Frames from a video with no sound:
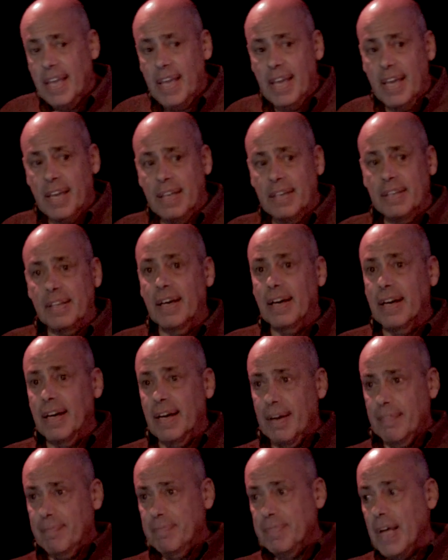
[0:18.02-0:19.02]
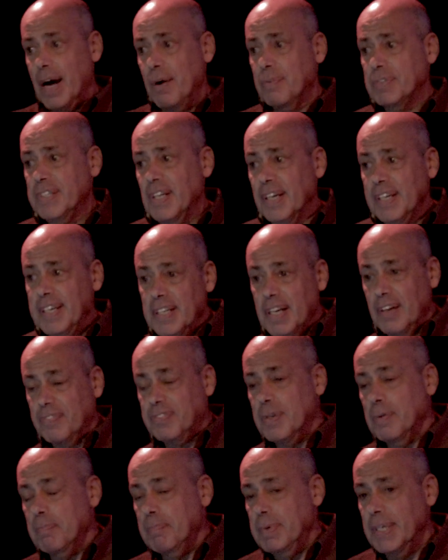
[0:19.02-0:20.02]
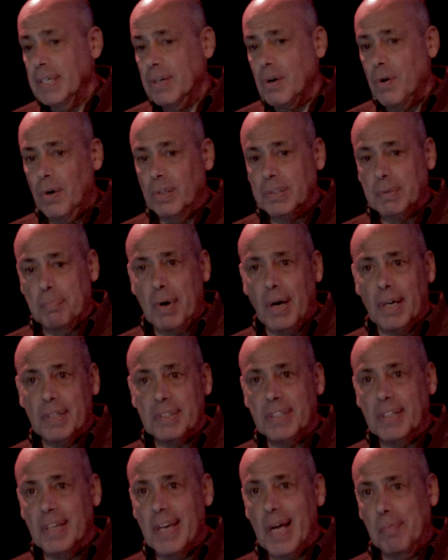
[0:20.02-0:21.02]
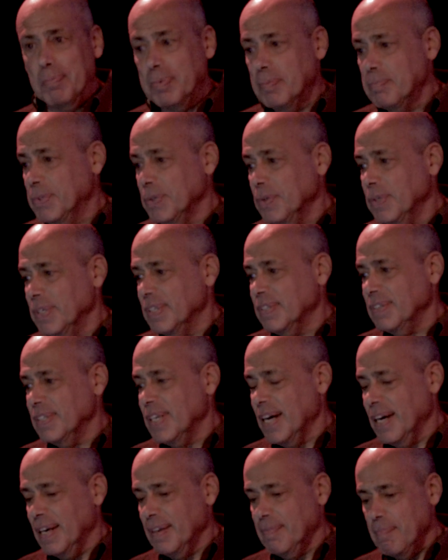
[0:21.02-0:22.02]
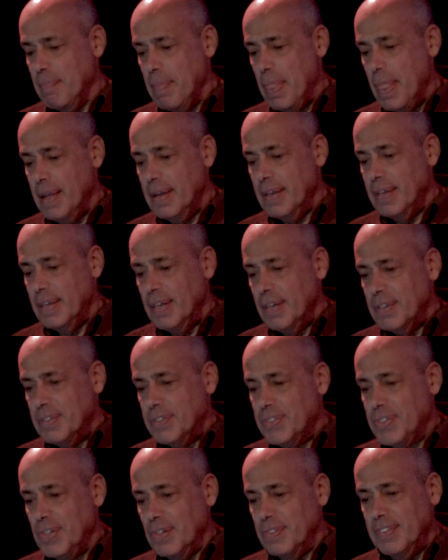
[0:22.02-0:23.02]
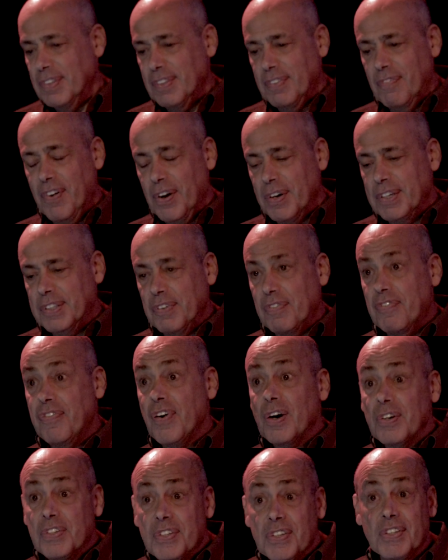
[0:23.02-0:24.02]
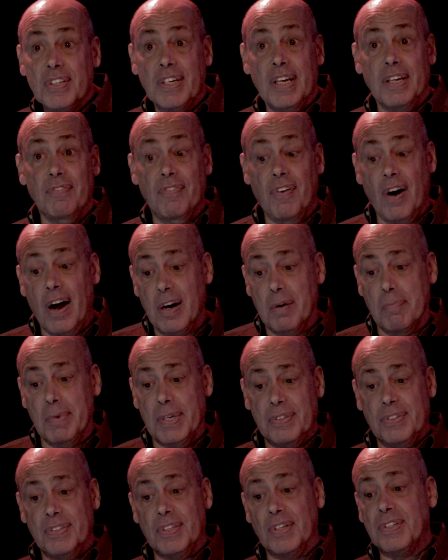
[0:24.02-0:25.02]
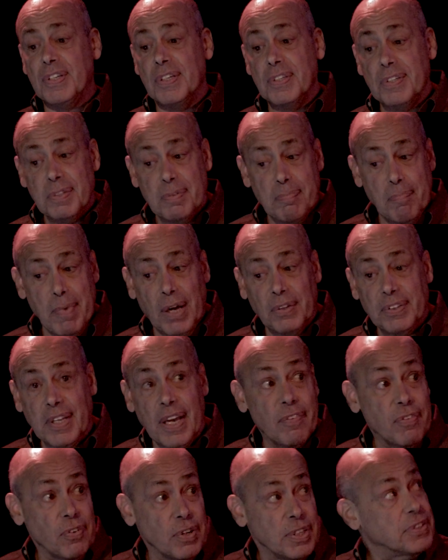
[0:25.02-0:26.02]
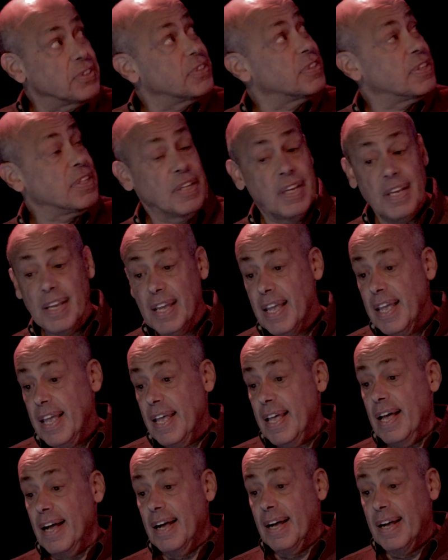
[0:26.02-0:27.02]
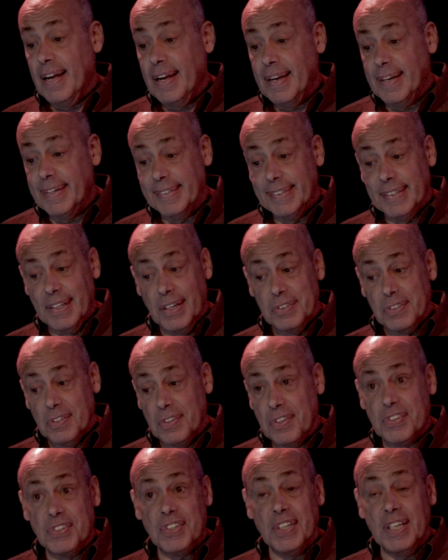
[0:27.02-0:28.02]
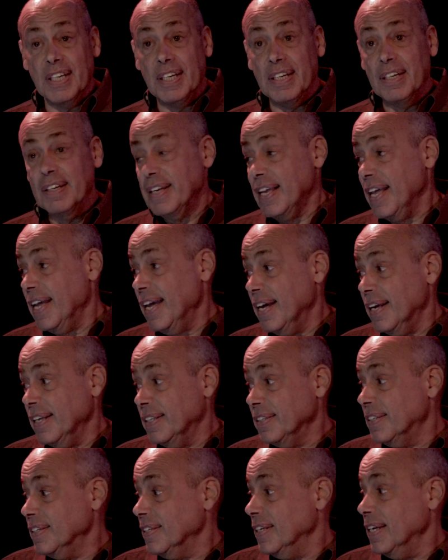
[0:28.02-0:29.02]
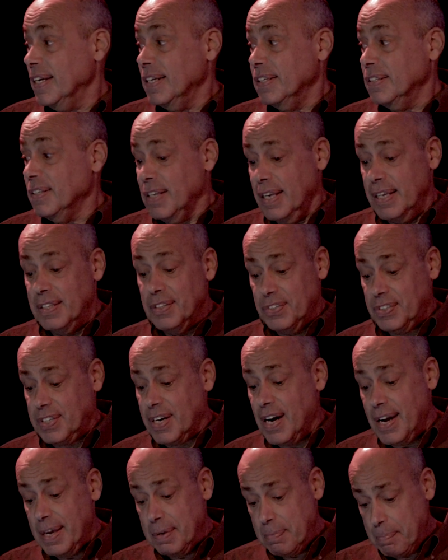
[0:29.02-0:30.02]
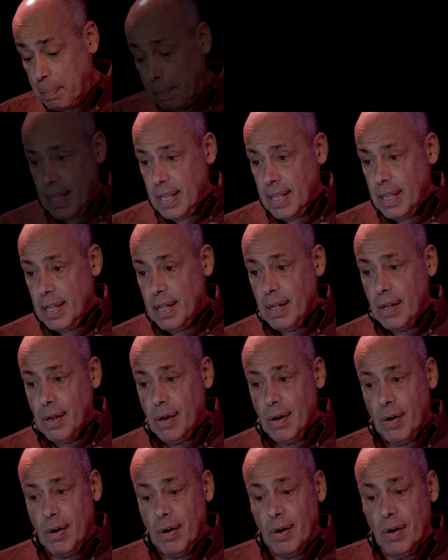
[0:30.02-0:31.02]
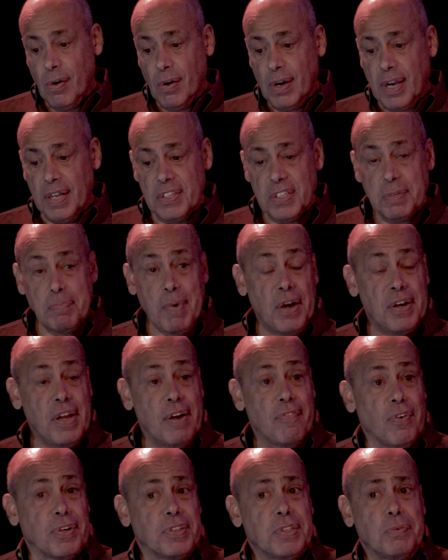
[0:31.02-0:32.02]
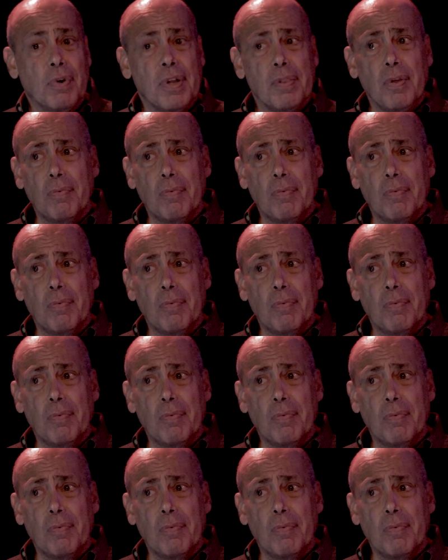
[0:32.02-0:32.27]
And uh, I was lucky enough to be called upon to help them do it in uh, certain very diverse environments, such as Mount Everest, uh, under the sea, and in, in the sky. Okay, this is Mount Everest, one